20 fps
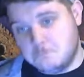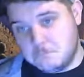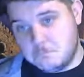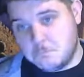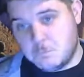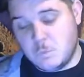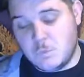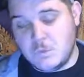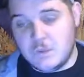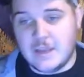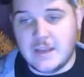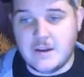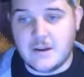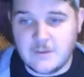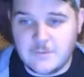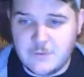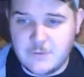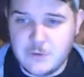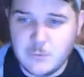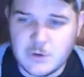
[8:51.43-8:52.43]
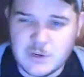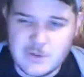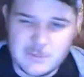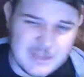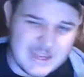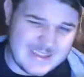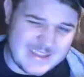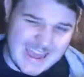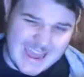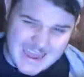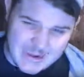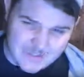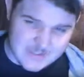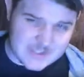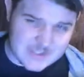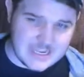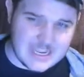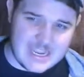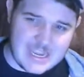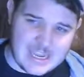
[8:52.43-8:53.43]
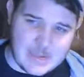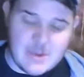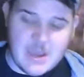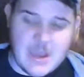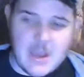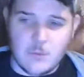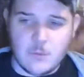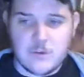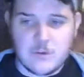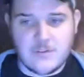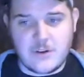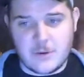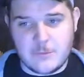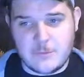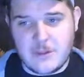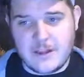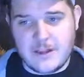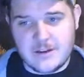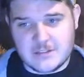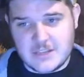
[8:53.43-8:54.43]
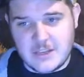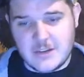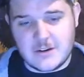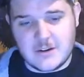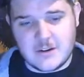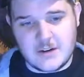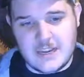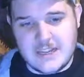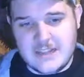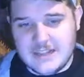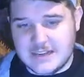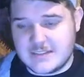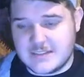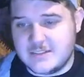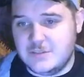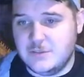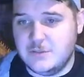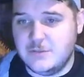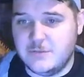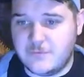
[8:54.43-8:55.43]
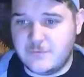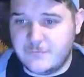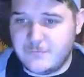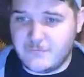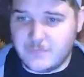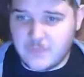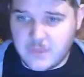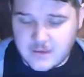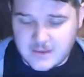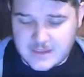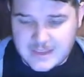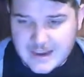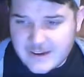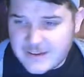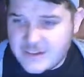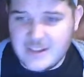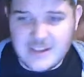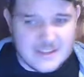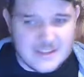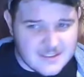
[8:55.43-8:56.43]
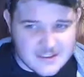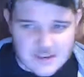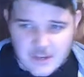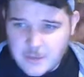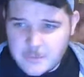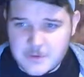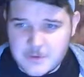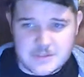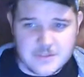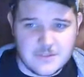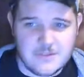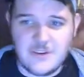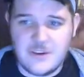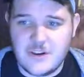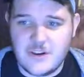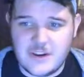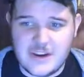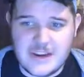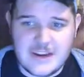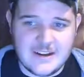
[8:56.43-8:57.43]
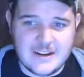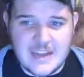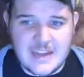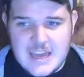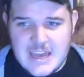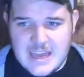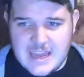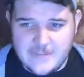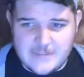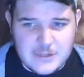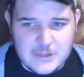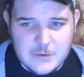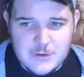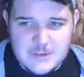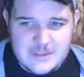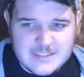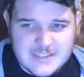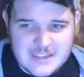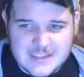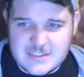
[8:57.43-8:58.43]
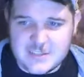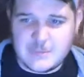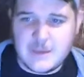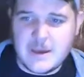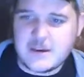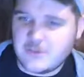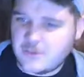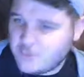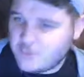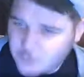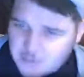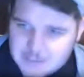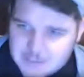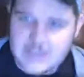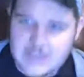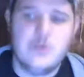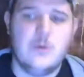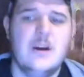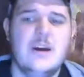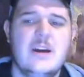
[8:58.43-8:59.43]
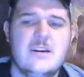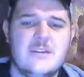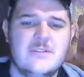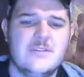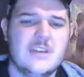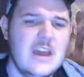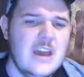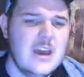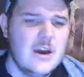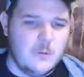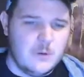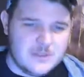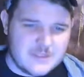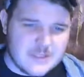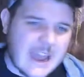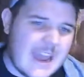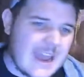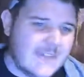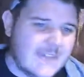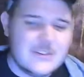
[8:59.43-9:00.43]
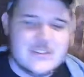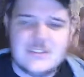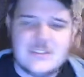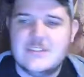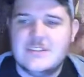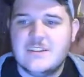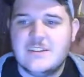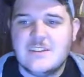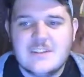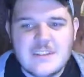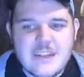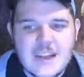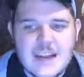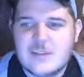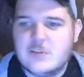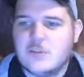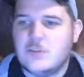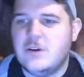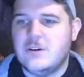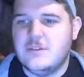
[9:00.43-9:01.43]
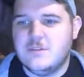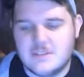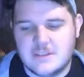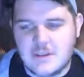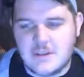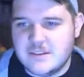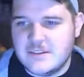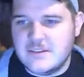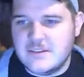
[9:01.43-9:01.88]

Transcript: Now, if you want to play the average game, one of our players, Hunter, he likes to calculate the numbers and figure out if 2d6 is better than 1d12, what the average is of the dice rolls and all this